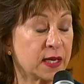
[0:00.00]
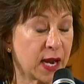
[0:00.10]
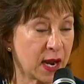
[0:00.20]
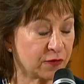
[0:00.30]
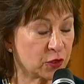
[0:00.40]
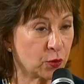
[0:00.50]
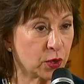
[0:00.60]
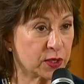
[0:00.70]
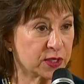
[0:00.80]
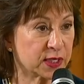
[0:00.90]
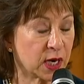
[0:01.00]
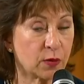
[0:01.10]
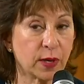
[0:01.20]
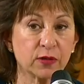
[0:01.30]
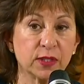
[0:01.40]
then afterwards in our
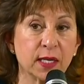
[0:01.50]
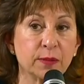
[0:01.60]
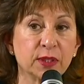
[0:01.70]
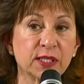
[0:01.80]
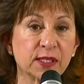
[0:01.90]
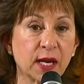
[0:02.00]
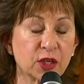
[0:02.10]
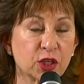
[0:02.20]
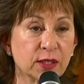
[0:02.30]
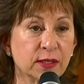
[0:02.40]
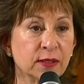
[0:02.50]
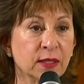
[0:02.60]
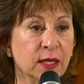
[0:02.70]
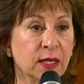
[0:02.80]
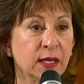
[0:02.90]
roundtable discussion,
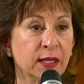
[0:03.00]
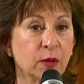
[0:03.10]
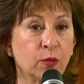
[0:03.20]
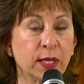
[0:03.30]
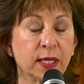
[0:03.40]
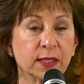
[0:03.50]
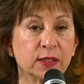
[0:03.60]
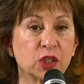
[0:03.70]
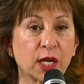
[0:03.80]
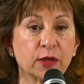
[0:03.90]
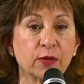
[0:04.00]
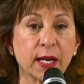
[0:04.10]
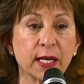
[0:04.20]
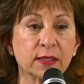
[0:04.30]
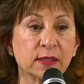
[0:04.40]
that we can
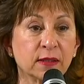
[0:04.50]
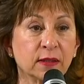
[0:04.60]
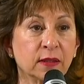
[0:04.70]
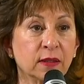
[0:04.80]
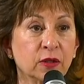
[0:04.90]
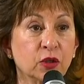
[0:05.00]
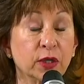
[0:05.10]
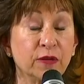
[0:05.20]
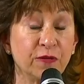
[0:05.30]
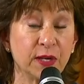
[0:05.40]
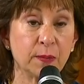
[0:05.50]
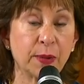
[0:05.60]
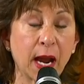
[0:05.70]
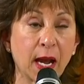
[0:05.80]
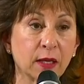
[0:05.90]
generate good
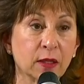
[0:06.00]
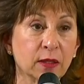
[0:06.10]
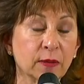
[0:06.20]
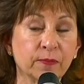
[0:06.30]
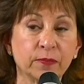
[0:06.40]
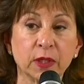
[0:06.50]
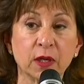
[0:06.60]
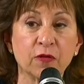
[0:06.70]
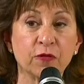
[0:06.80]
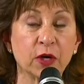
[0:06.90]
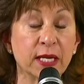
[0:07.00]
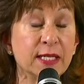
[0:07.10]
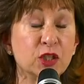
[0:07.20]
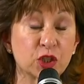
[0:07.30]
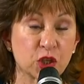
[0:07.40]
feedback for
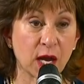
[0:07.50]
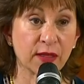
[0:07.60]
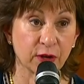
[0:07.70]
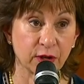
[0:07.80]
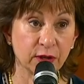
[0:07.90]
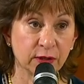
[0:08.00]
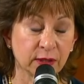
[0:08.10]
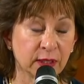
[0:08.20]
each other.